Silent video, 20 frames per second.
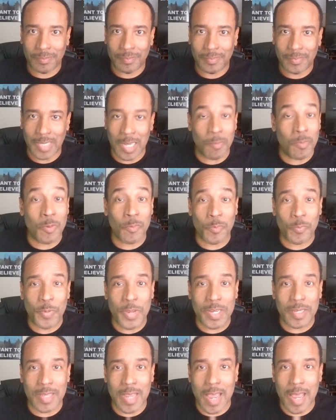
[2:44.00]
Let me
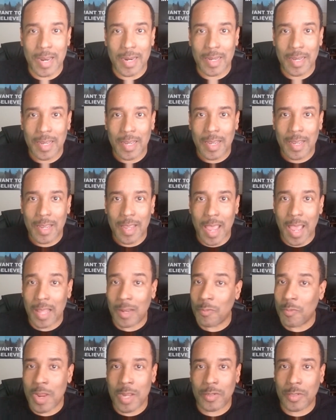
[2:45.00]
repeat that.
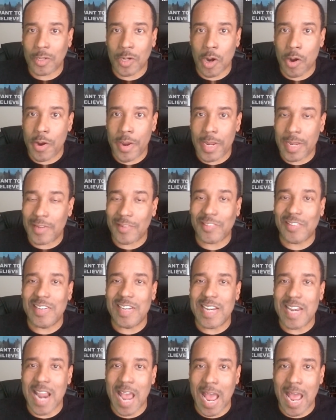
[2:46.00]
Alan Roger Currie is
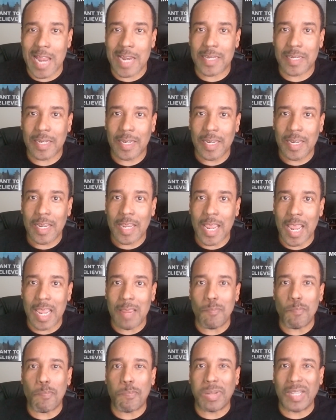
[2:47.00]
not
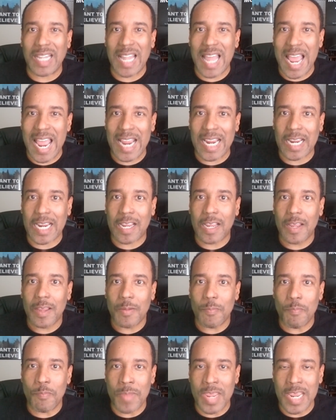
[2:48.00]
a black
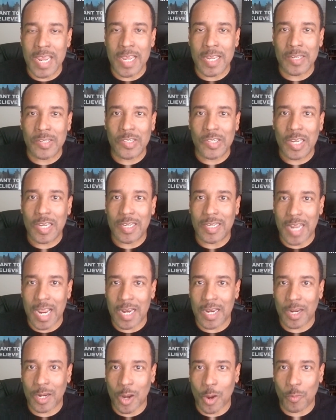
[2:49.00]
man's
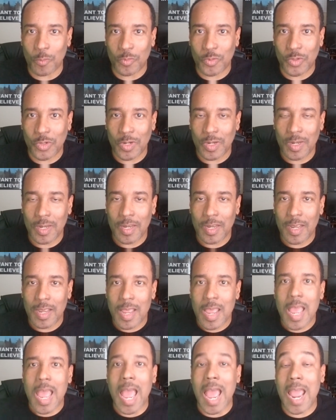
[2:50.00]
dating coach.
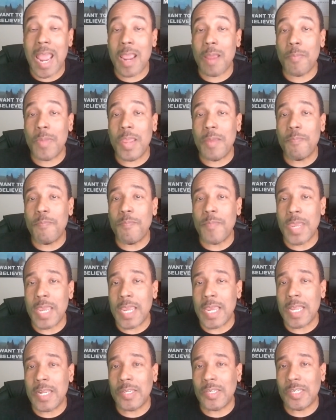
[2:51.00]
I am a
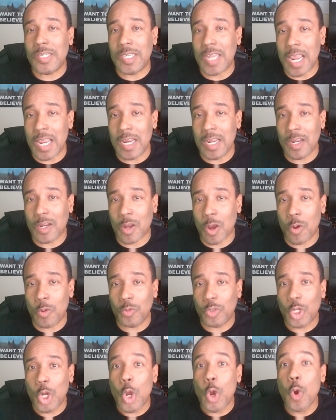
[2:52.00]
men's dating
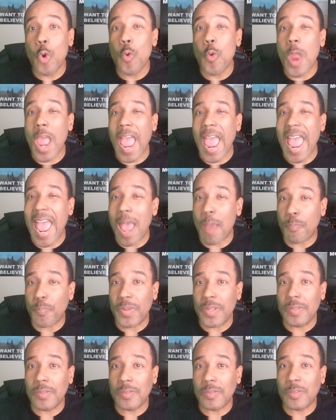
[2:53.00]
coach who
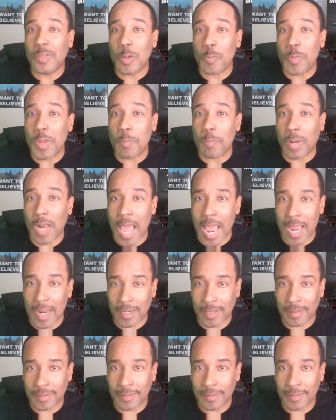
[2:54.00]
happens to be black.